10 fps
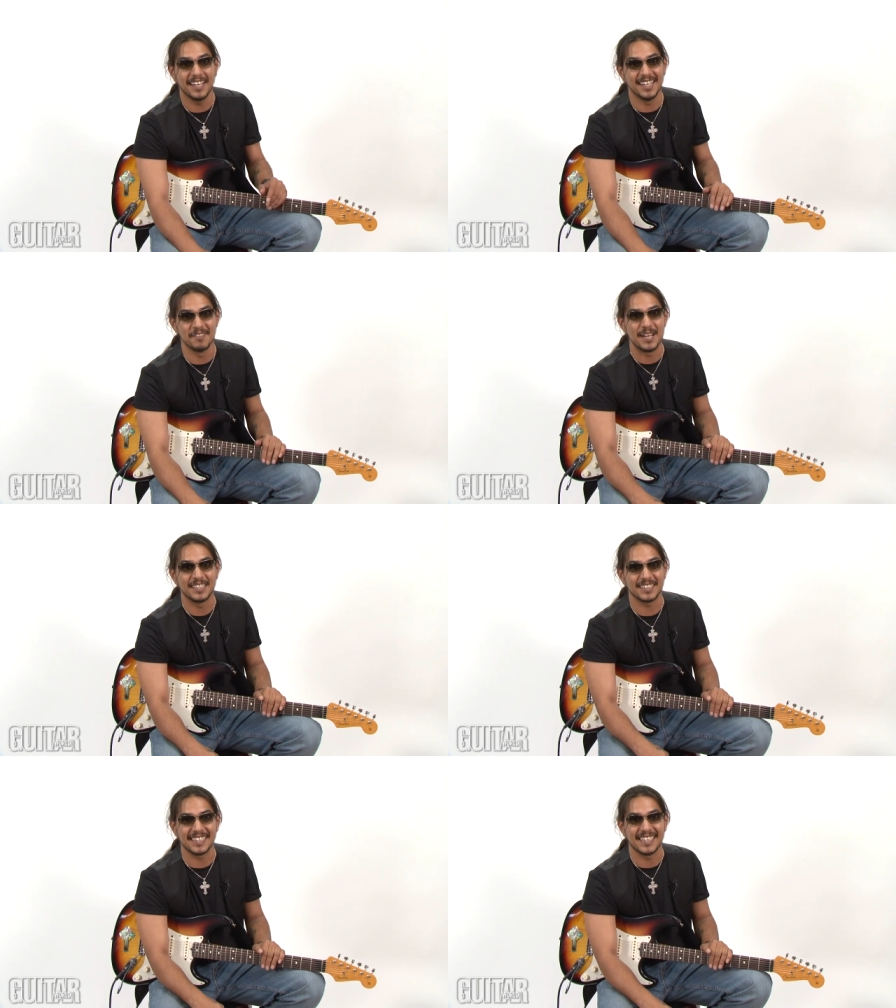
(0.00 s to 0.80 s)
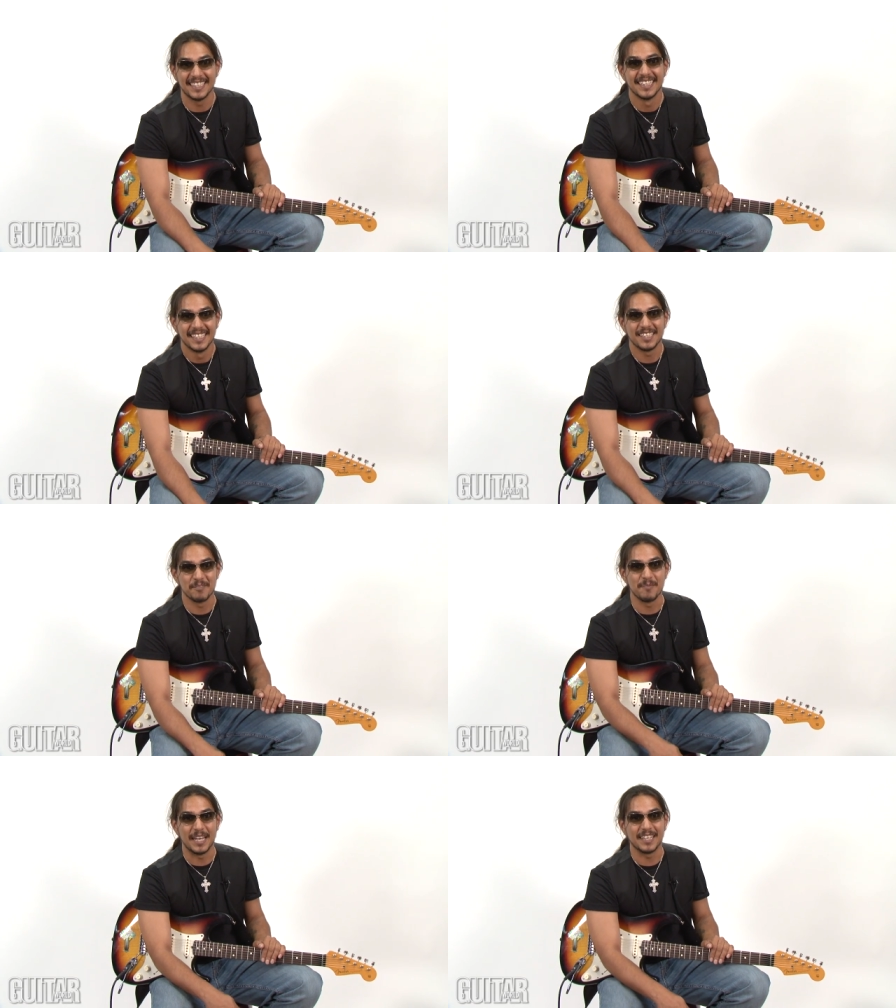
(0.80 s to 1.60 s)
Basically, a,
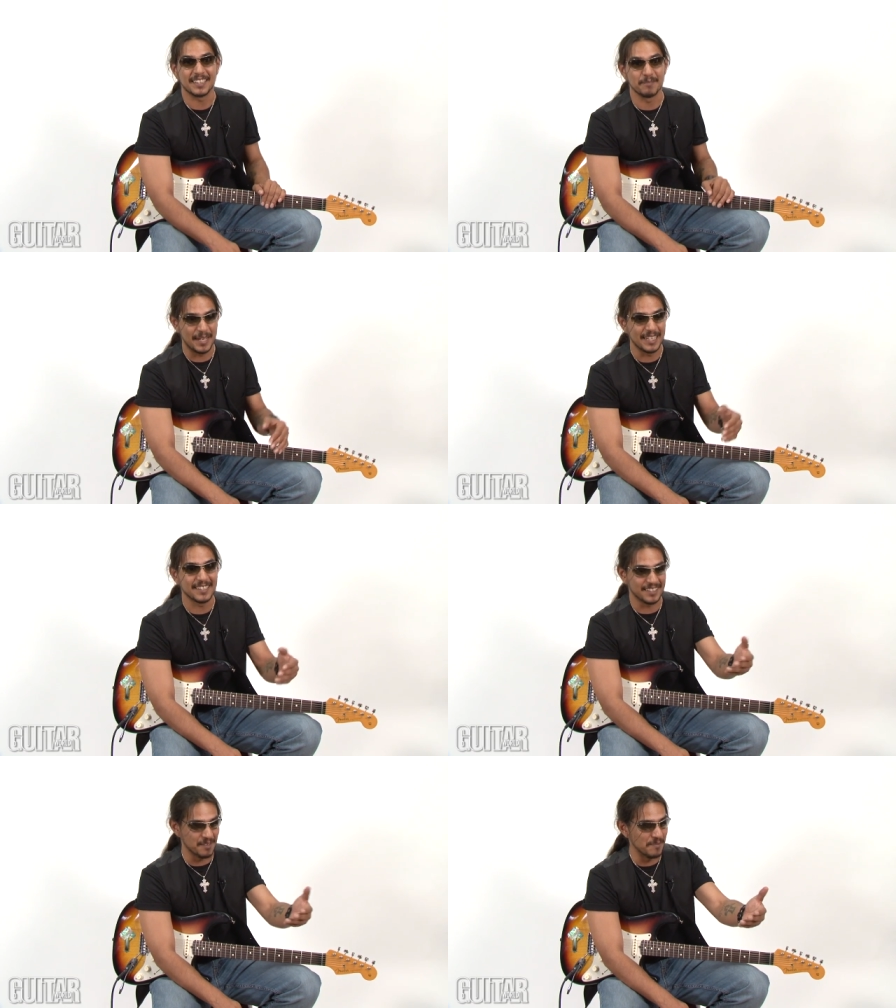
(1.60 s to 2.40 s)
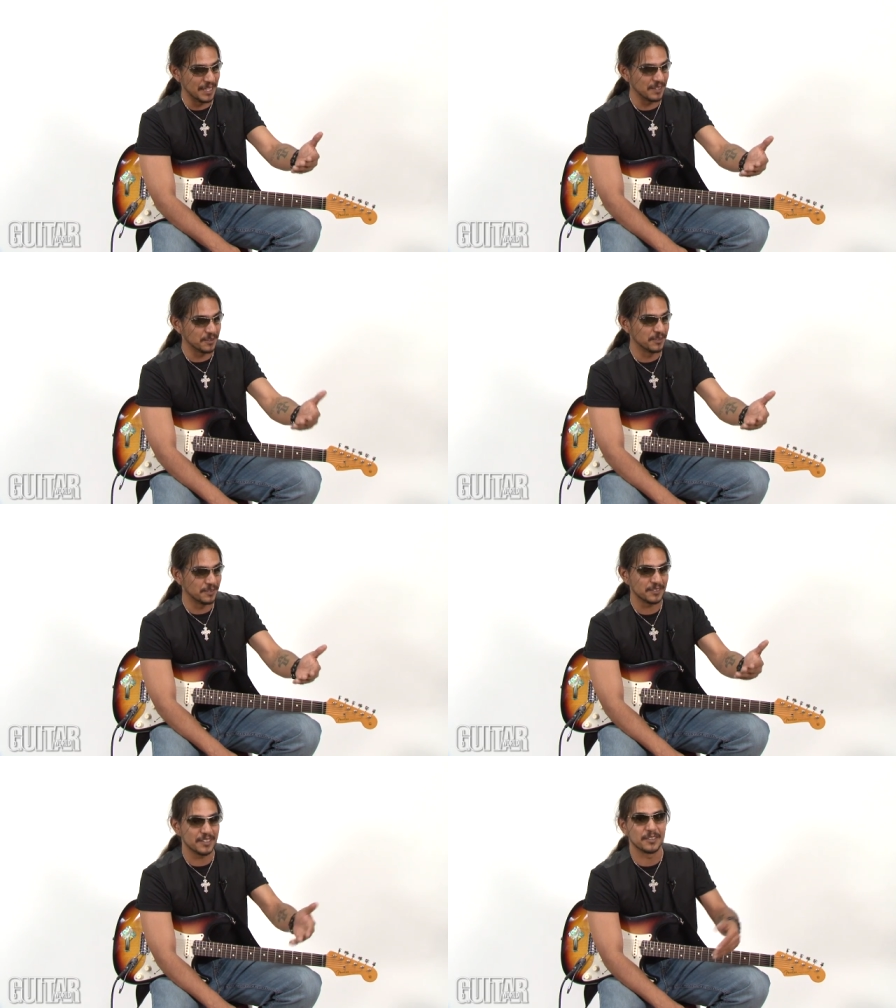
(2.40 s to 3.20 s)
medic, a
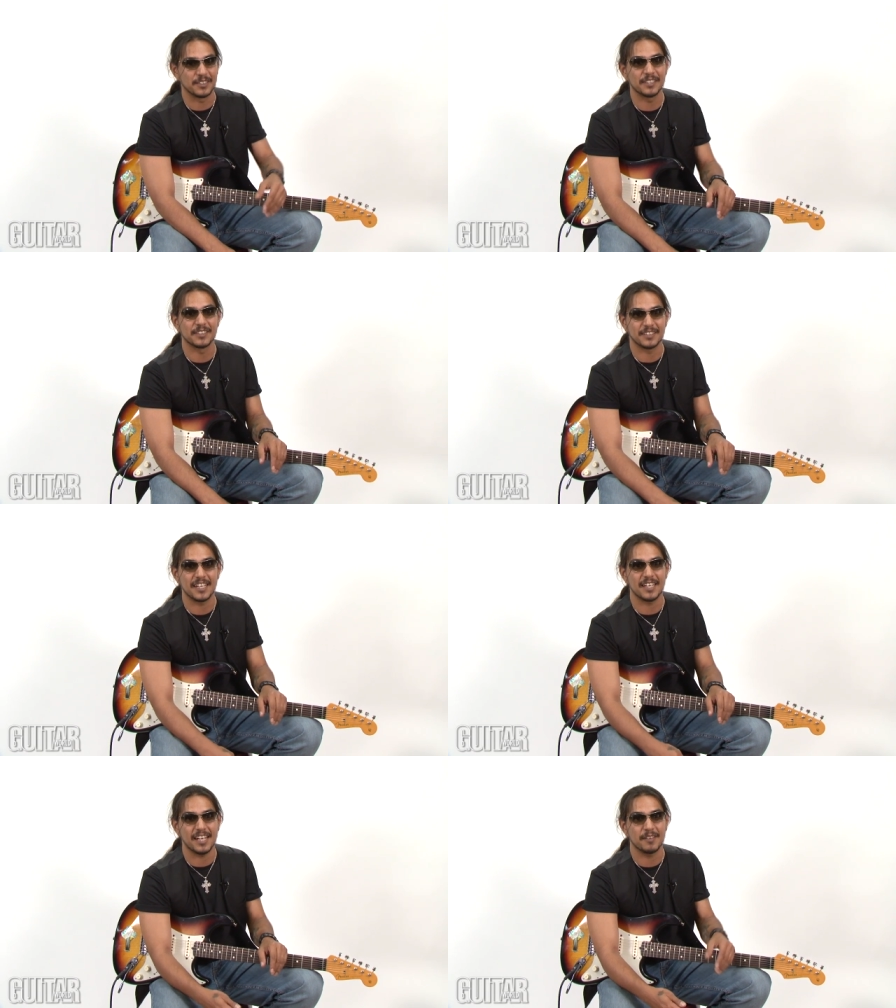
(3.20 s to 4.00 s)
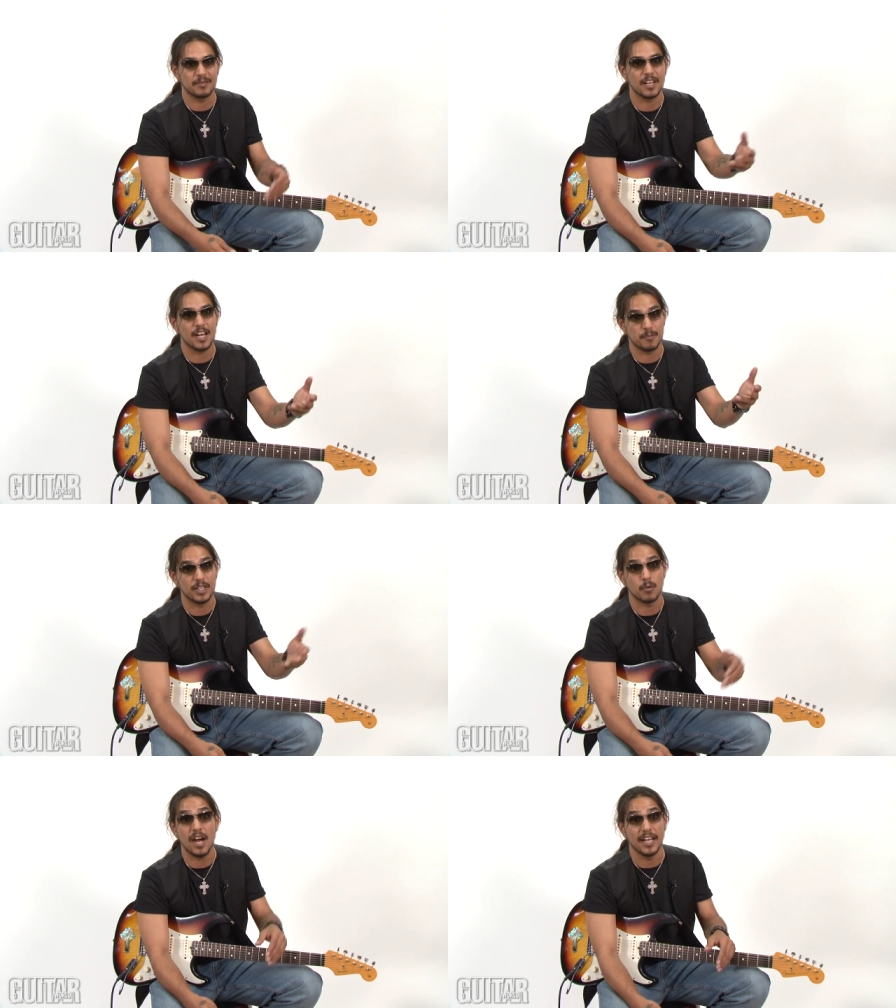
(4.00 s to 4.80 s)
medical you know deal to say, "Hey, you got to
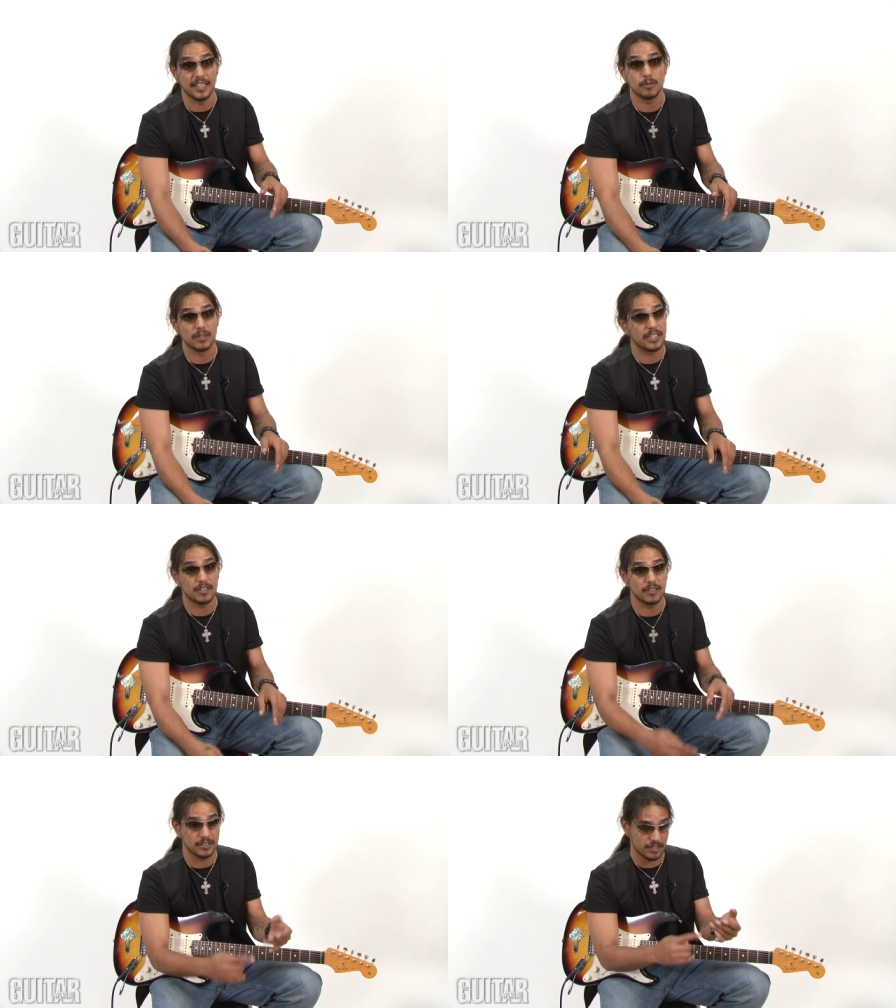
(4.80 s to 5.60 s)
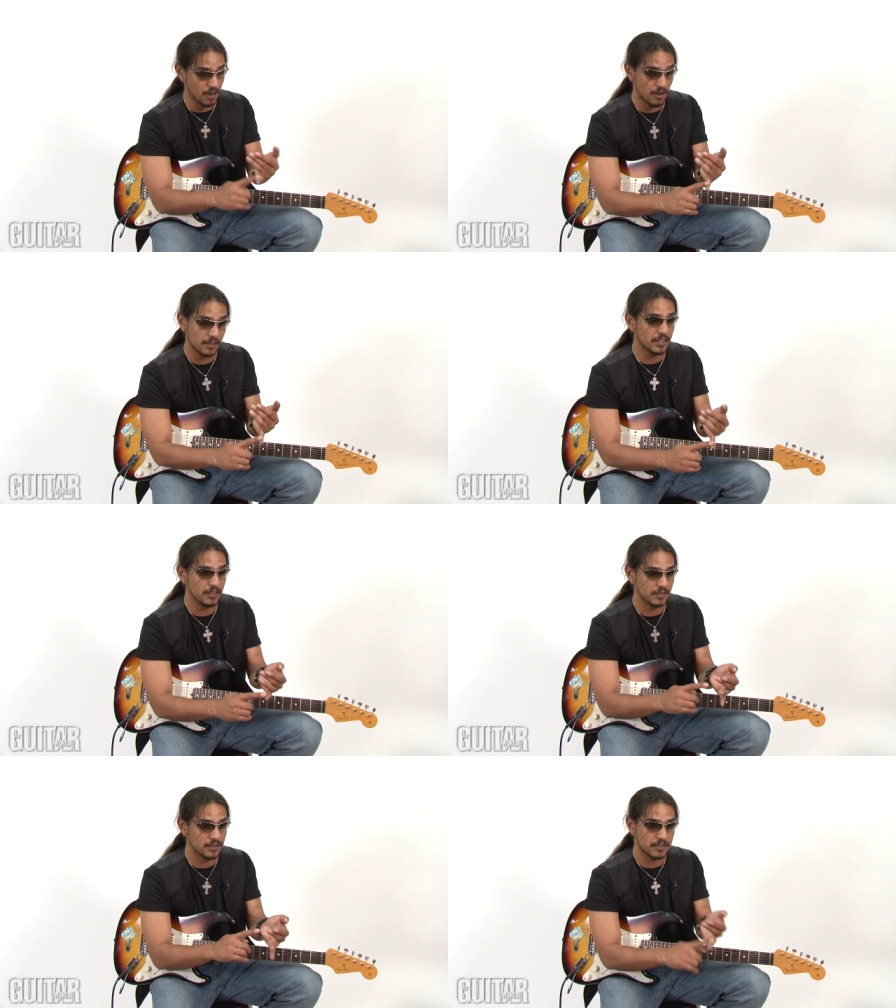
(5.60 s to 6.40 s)
be quiet." He really he couldn't talk, he
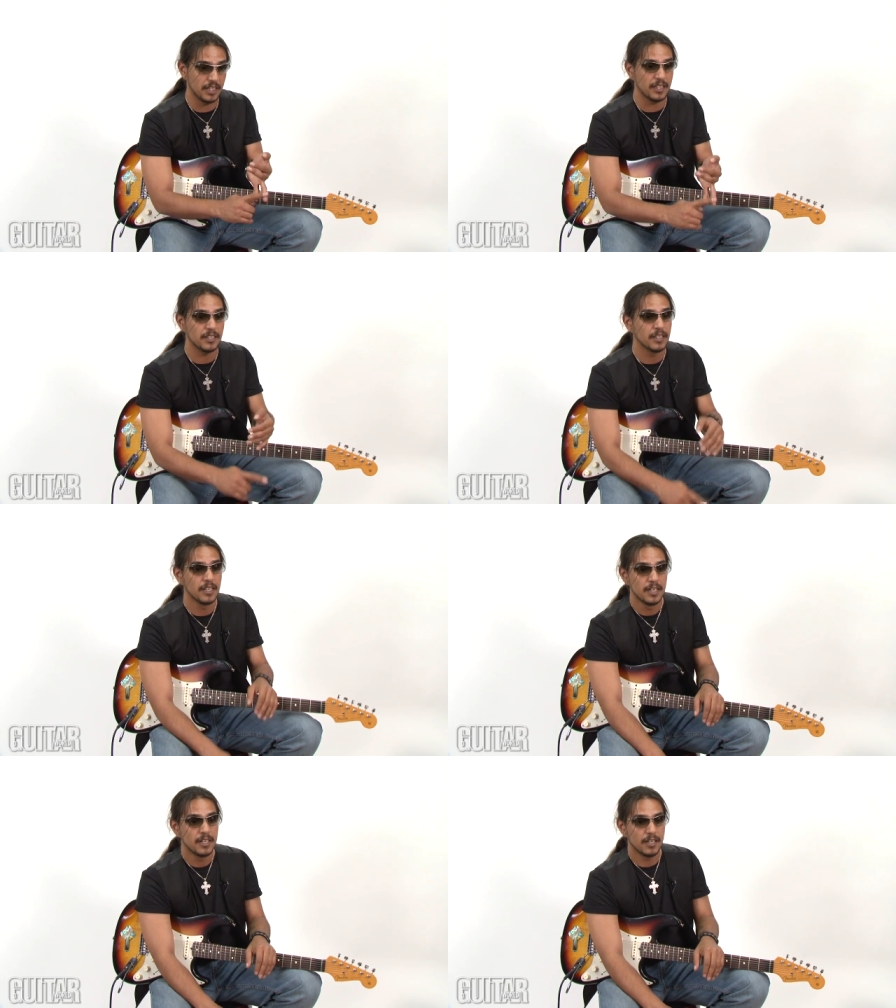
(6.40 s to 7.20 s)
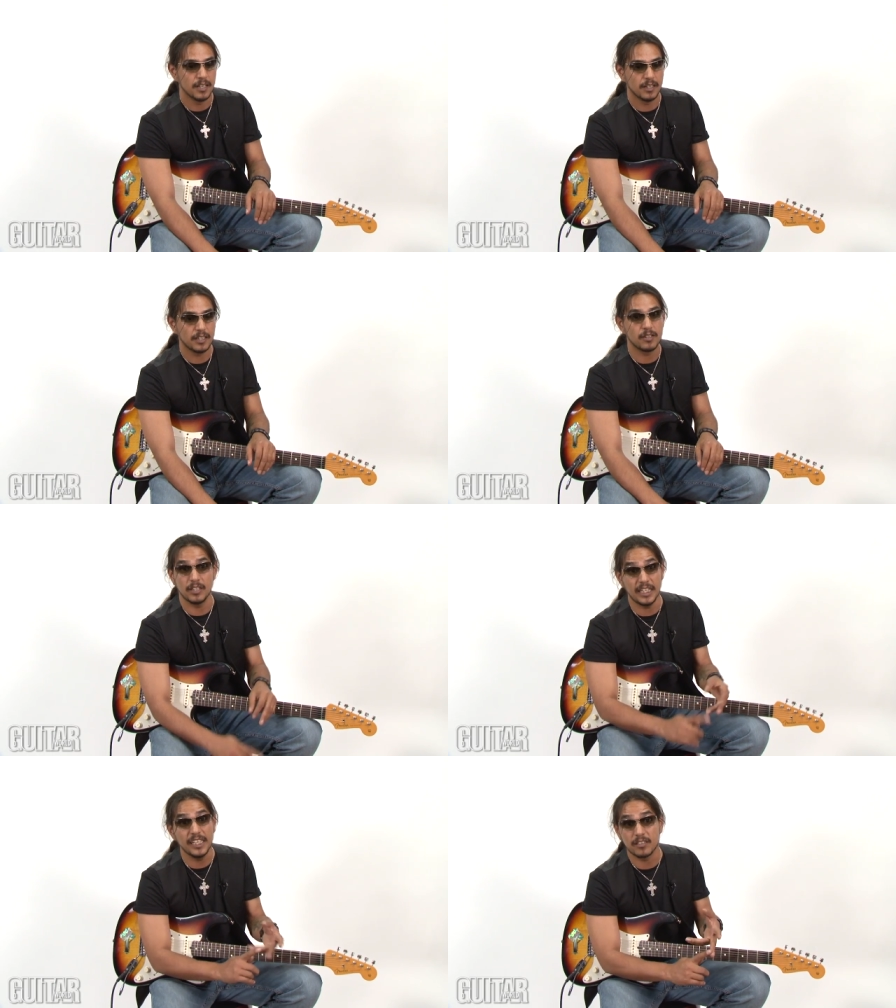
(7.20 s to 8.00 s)
couldn't sing, uh, he
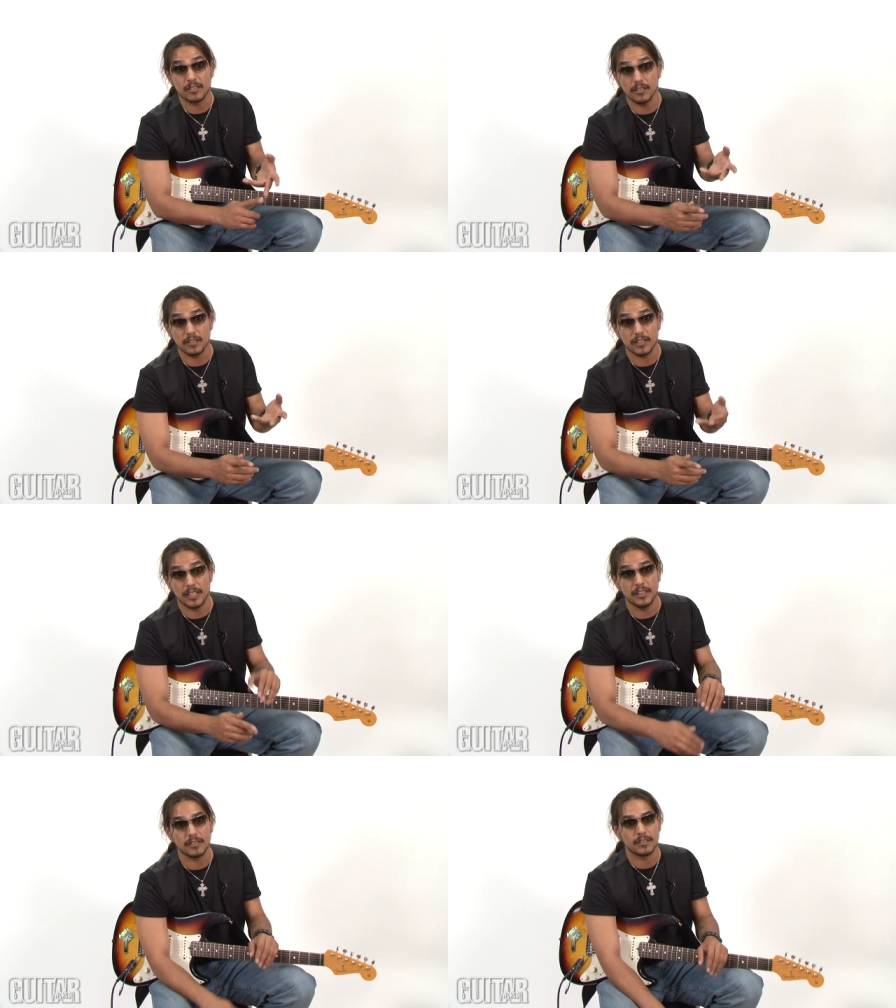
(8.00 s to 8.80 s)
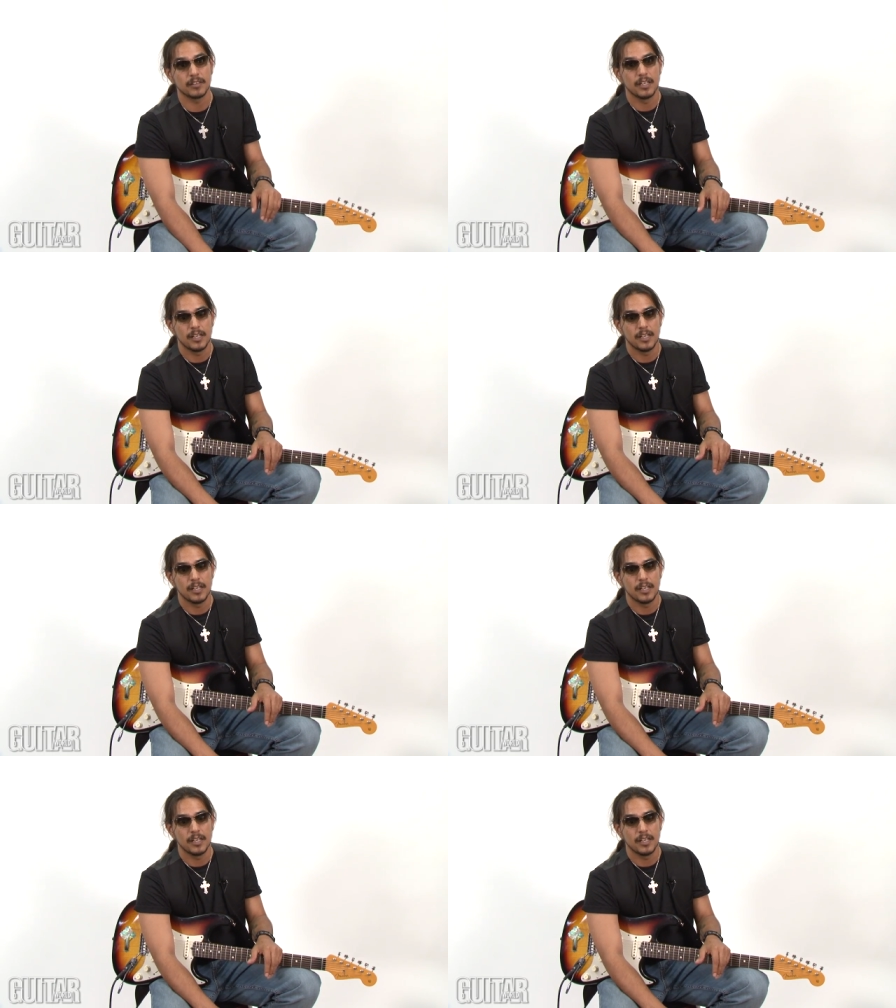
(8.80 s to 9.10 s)
couldn't eat certain things